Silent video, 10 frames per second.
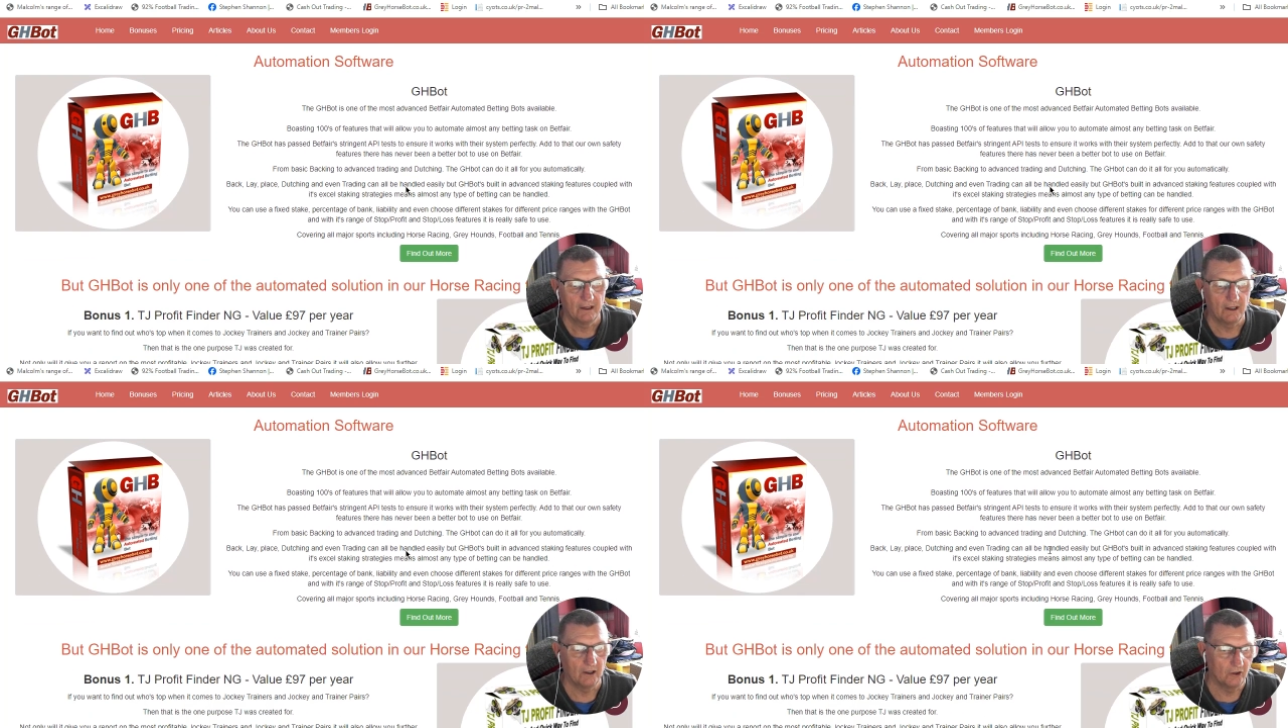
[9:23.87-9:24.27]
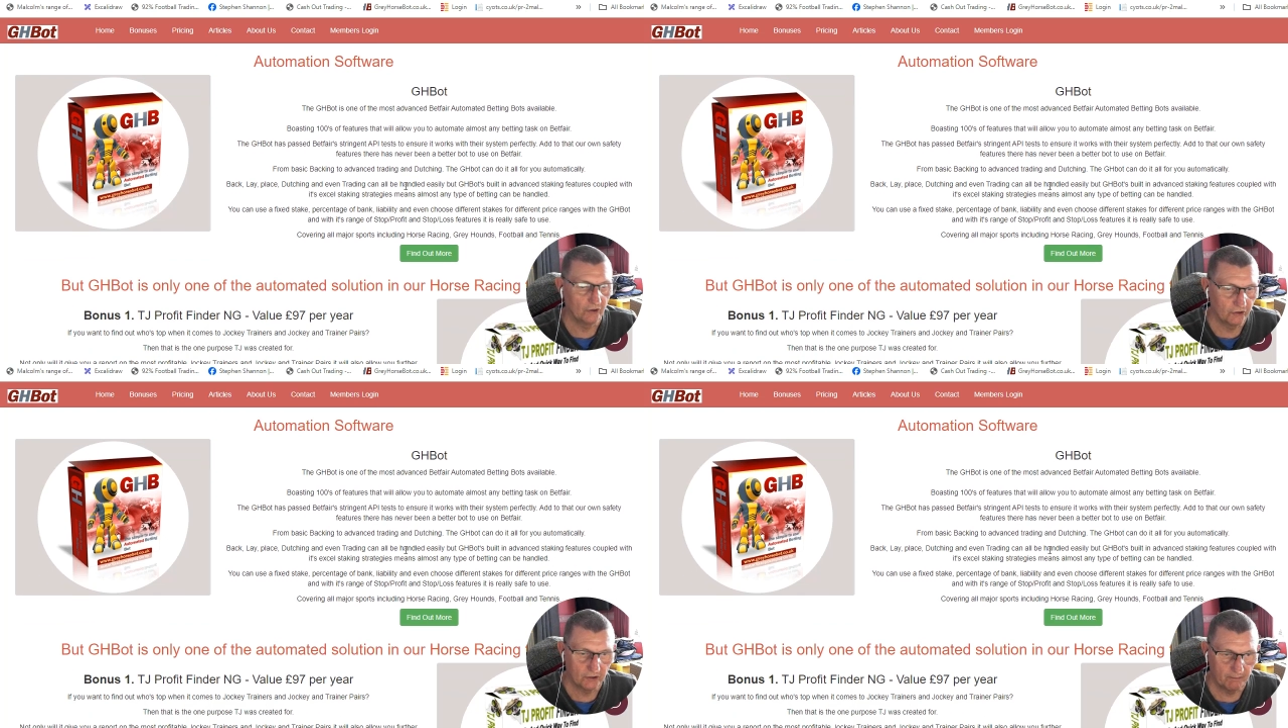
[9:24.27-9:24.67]
Or
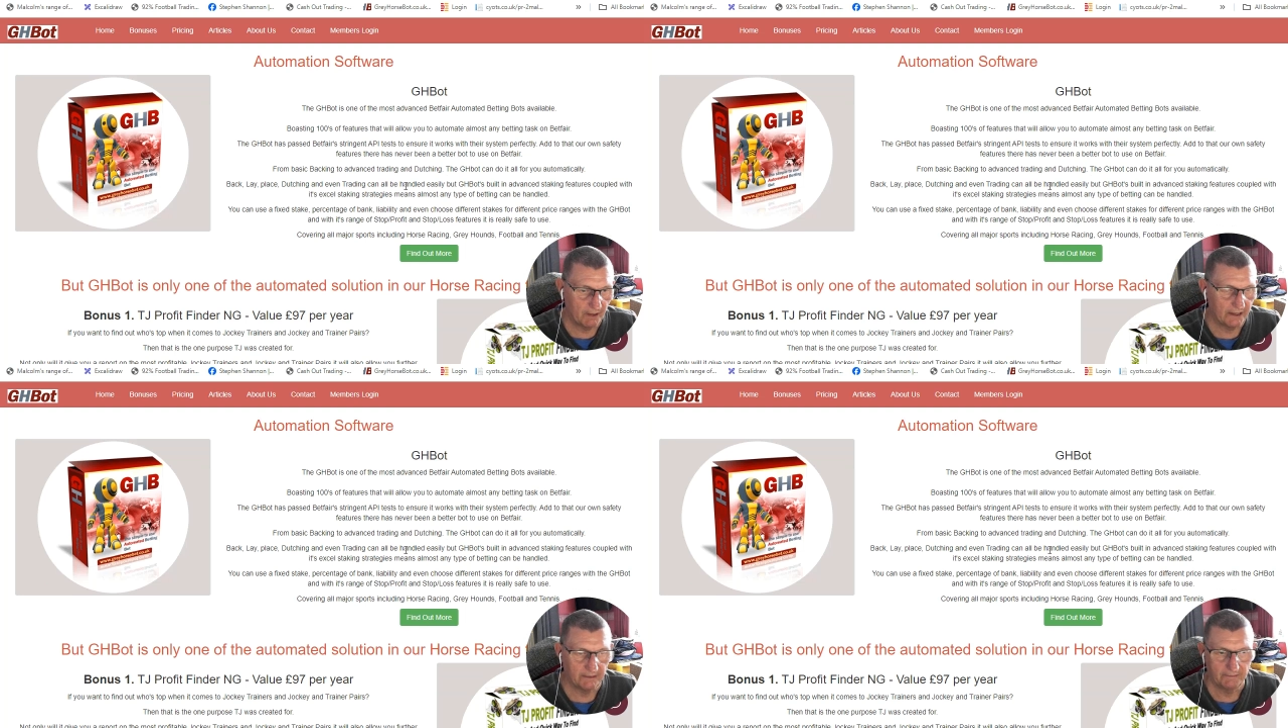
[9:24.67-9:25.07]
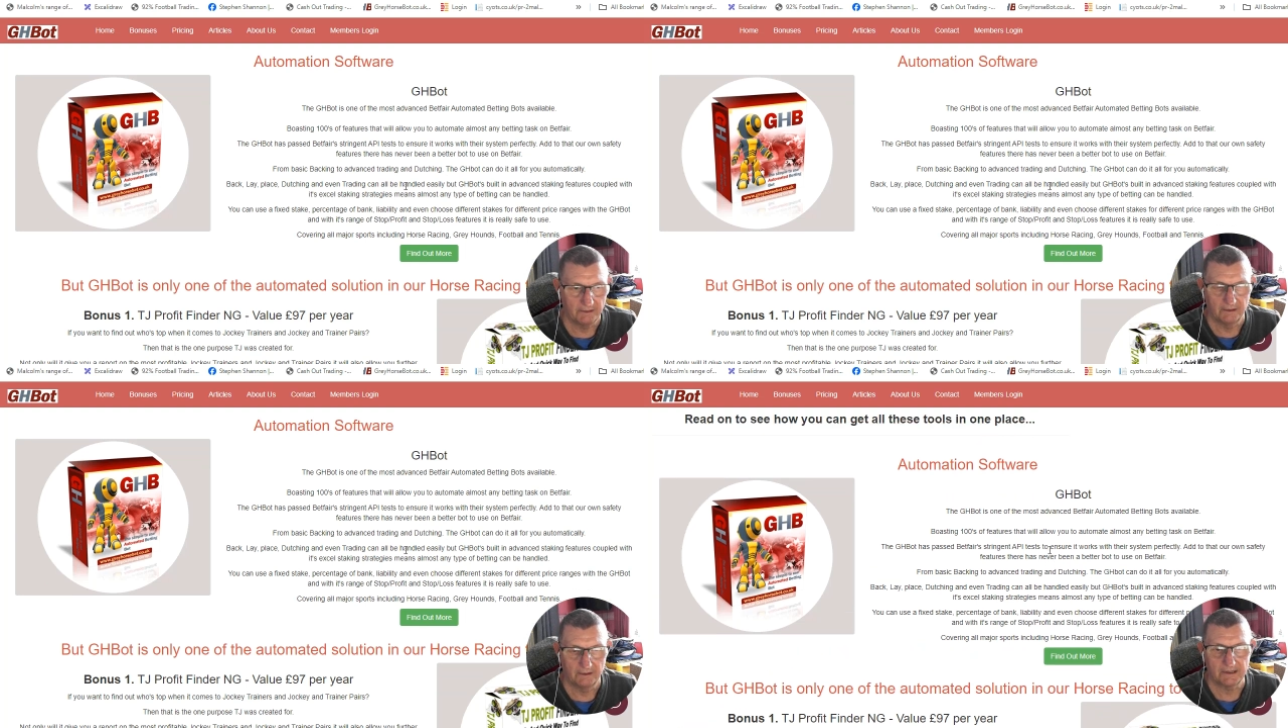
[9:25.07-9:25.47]
you can buy a
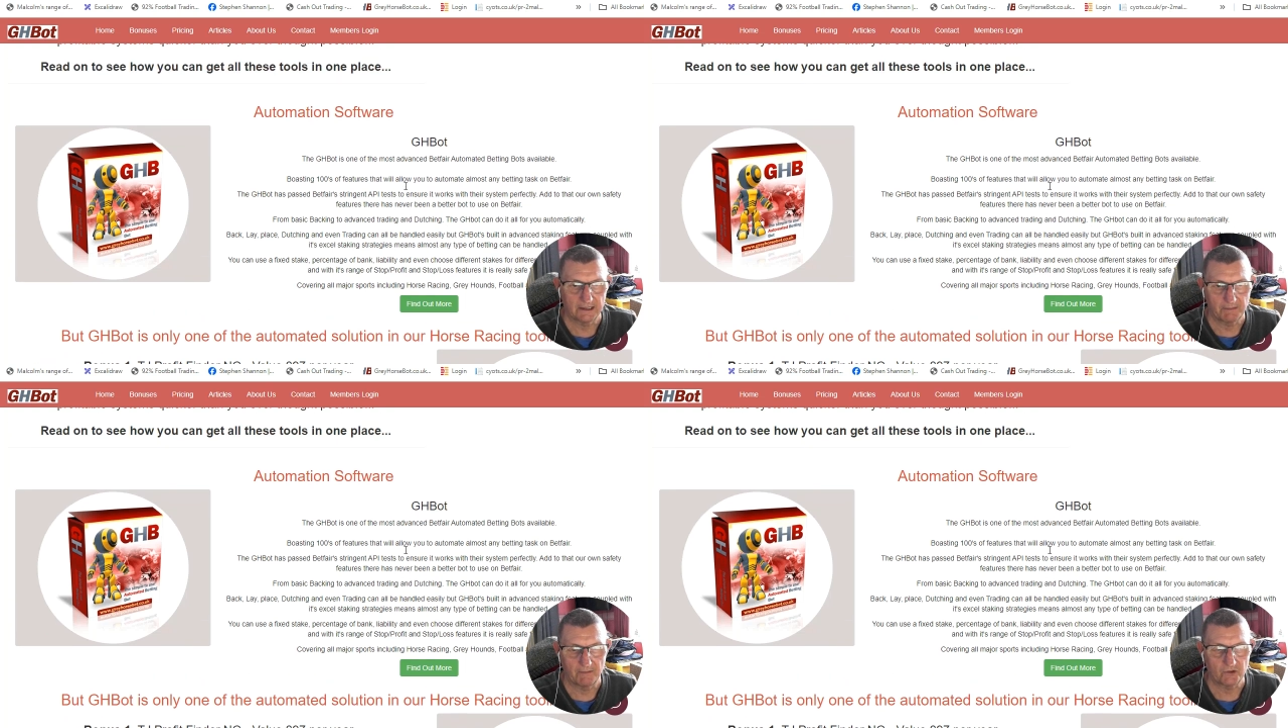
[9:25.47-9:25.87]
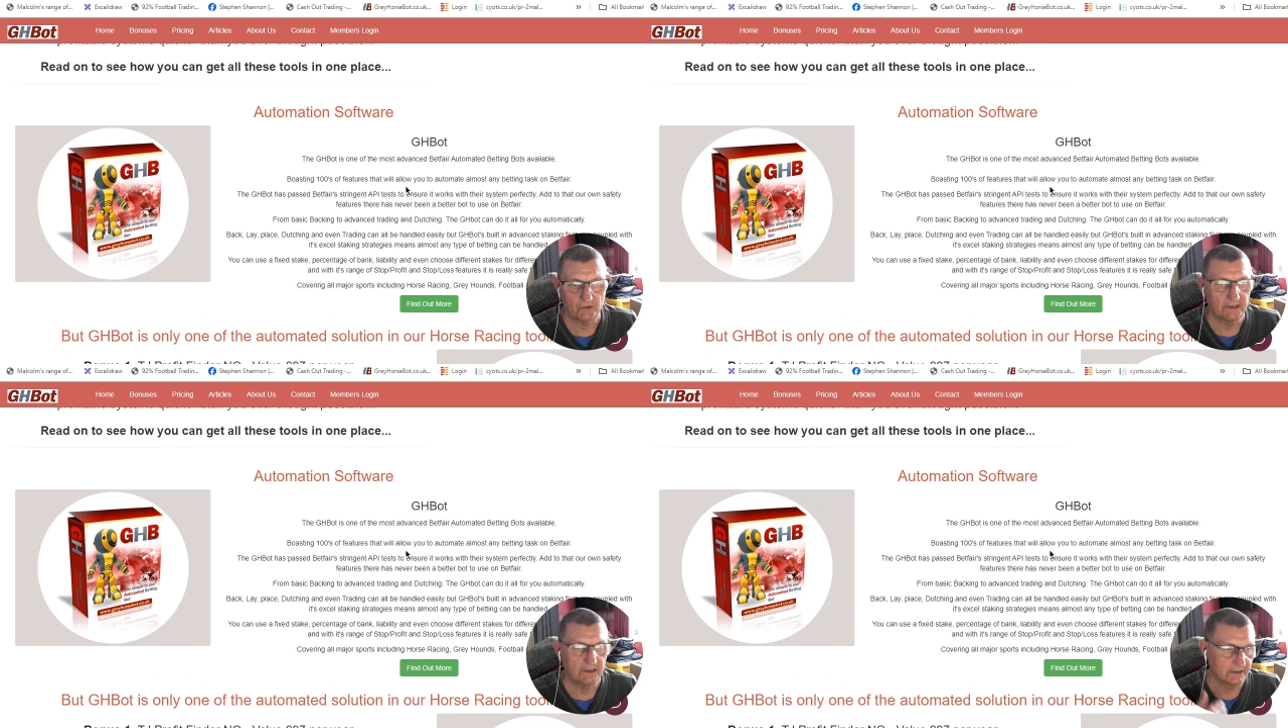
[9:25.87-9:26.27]
6 months
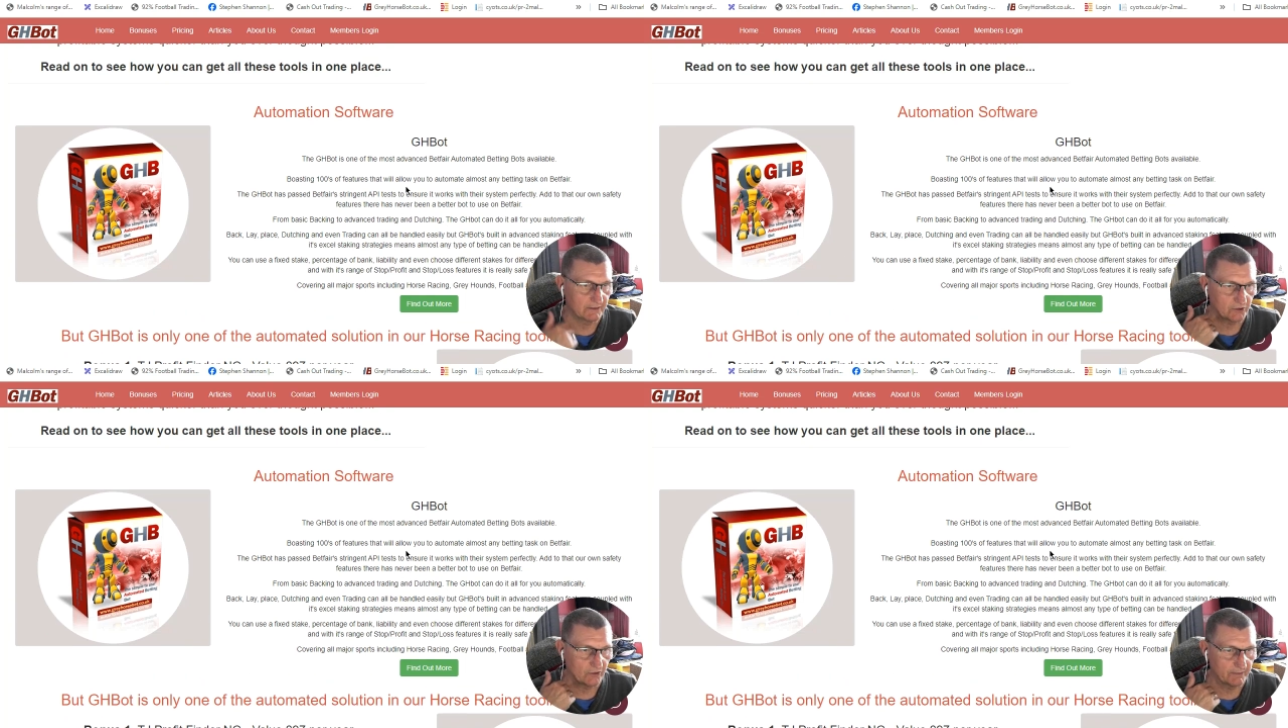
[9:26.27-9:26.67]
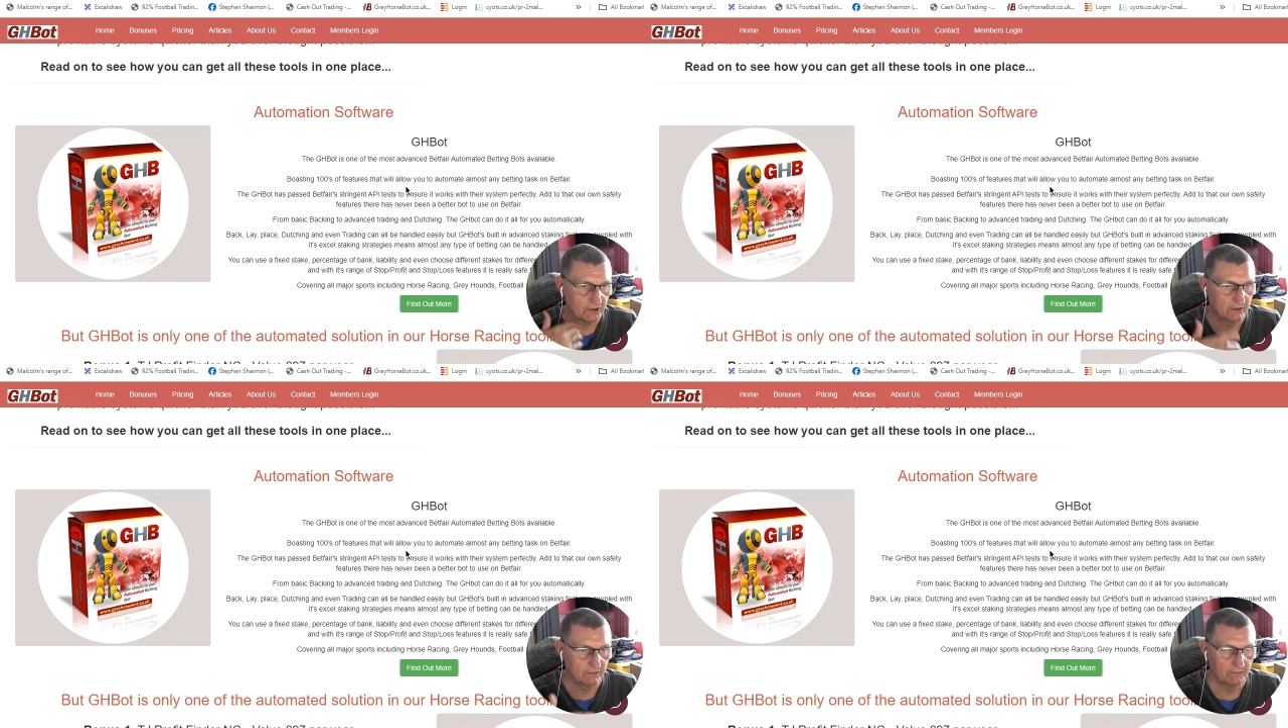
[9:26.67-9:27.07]
or a year
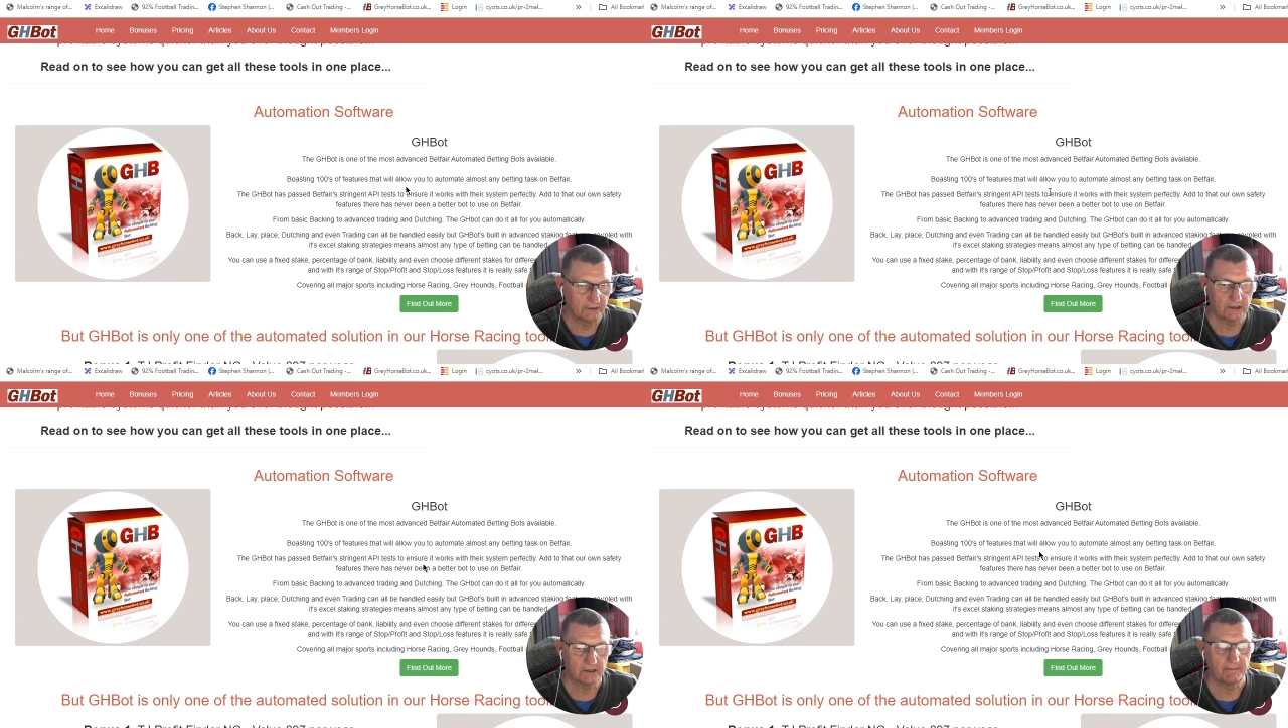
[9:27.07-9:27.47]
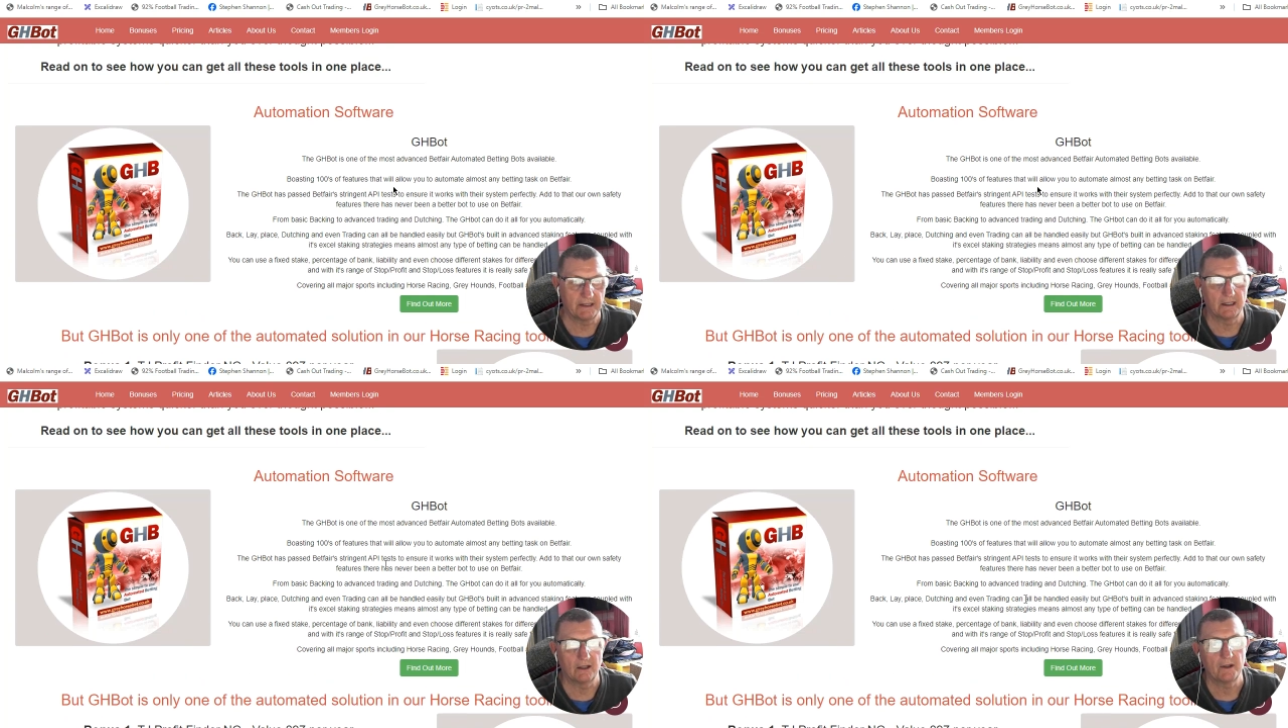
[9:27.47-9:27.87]
subscription, which is a
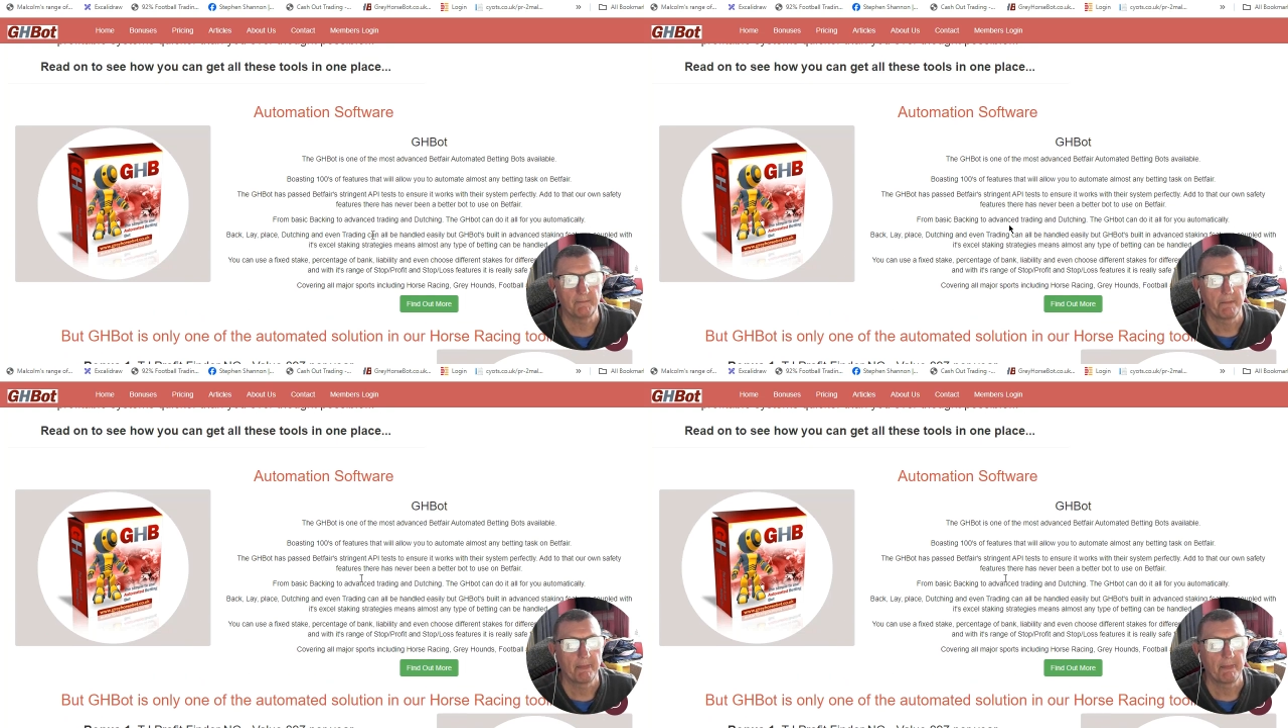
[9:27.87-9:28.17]
bit lower.